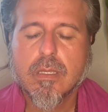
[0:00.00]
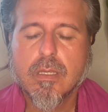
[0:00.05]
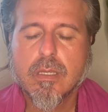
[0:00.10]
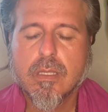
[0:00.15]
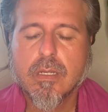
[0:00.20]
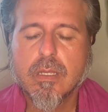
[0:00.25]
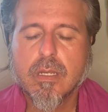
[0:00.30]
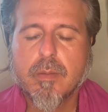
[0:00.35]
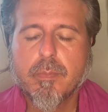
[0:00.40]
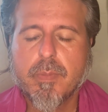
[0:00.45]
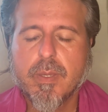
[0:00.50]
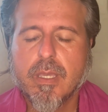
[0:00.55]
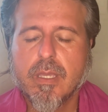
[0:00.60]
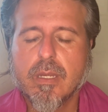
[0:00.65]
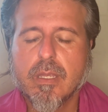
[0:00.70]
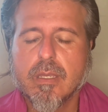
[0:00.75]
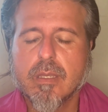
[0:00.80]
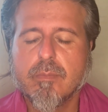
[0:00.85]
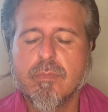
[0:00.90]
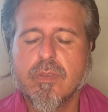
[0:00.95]
And that
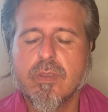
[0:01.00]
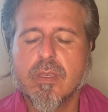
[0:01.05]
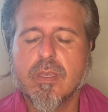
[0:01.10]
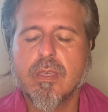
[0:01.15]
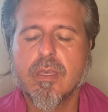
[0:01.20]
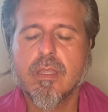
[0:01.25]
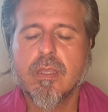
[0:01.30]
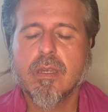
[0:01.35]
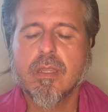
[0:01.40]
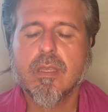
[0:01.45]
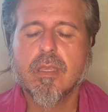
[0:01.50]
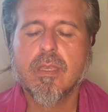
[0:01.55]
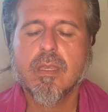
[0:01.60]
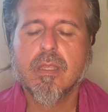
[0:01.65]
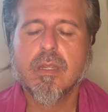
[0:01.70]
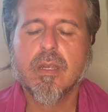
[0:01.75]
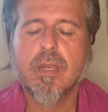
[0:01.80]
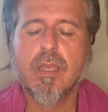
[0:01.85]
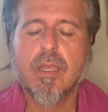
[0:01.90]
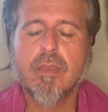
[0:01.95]
pain comes again and
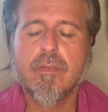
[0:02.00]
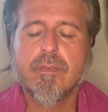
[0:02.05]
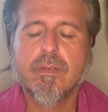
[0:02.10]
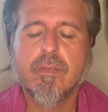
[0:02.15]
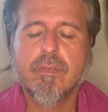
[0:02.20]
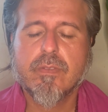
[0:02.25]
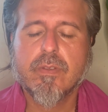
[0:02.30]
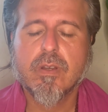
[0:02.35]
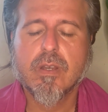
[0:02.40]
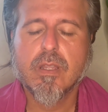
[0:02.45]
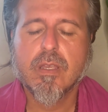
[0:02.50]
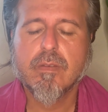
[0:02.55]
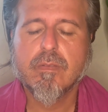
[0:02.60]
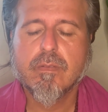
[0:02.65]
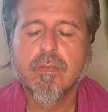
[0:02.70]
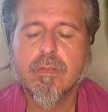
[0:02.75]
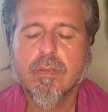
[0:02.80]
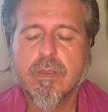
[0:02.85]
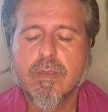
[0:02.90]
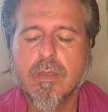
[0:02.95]
again, life after life.
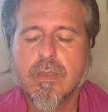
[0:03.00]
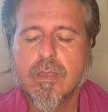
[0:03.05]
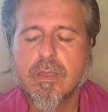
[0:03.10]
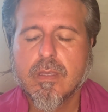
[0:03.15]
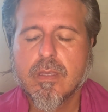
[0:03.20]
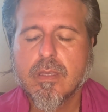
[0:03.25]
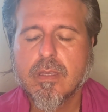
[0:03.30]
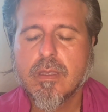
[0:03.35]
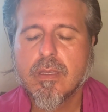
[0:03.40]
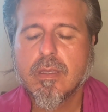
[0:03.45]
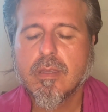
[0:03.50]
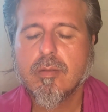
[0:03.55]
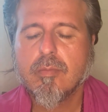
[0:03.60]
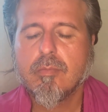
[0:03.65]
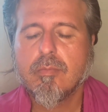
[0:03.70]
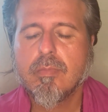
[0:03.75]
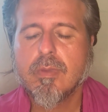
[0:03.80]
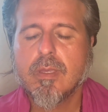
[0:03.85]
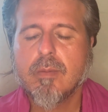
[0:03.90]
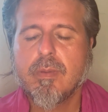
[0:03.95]

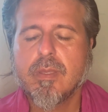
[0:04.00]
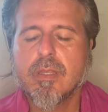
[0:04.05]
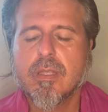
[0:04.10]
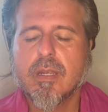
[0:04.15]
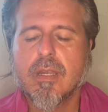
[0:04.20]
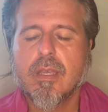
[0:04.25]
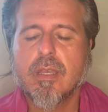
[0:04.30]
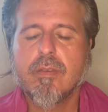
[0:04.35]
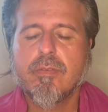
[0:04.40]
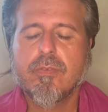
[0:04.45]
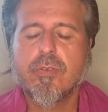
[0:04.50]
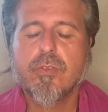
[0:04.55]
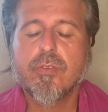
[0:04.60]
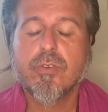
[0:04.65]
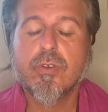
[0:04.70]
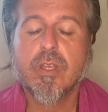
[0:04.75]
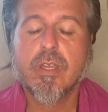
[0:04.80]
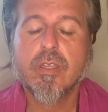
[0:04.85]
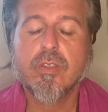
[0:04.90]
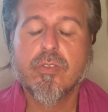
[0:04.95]
Maybe in a life you
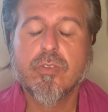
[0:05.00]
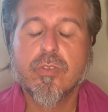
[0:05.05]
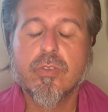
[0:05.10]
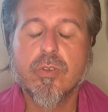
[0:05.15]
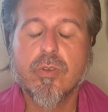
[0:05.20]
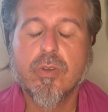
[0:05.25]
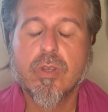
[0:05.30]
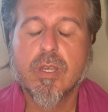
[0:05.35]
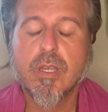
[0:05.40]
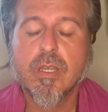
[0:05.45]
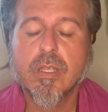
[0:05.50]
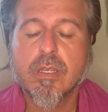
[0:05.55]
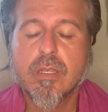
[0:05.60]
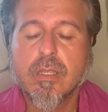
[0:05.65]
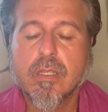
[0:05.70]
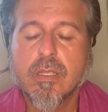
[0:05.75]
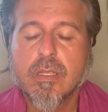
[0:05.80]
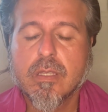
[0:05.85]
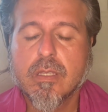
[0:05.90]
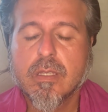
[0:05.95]
tried so hard,
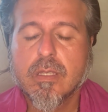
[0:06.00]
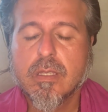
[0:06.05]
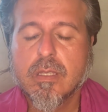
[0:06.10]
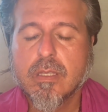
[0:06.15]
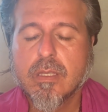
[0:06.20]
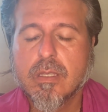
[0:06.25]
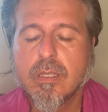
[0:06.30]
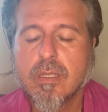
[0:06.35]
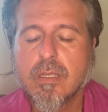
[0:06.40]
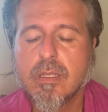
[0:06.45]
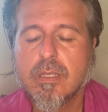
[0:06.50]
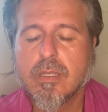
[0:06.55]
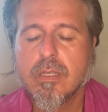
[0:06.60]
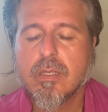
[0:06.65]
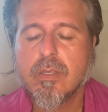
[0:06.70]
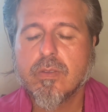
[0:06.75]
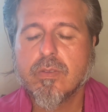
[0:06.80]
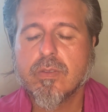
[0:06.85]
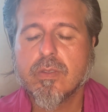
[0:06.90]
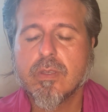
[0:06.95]

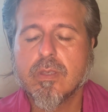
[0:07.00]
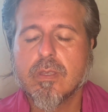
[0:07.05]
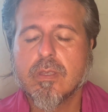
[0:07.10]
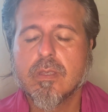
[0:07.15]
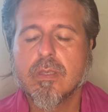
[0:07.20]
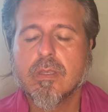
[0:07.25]
you see,